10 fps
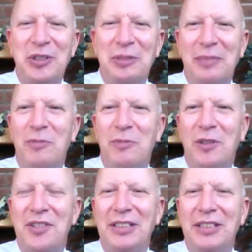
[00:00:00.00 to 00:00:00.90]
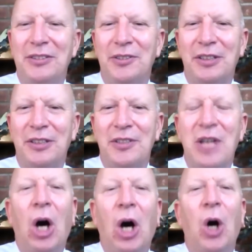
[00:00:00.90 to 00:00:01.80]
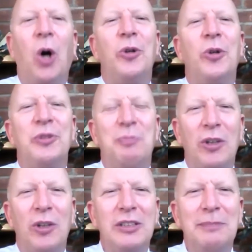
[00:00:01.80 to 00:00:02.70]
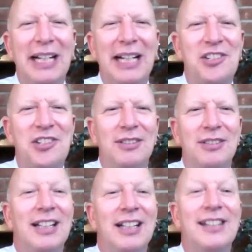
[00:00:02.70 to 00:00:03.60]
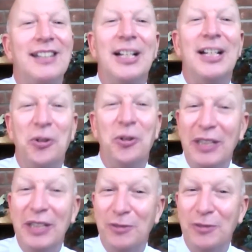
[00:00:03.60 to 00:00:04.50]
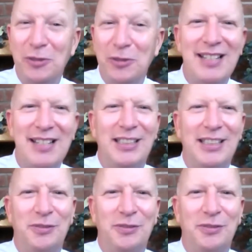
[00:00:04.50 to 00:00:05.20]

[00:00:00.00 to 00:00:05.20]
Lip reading: more senior years, hold more compassion, not only for myself,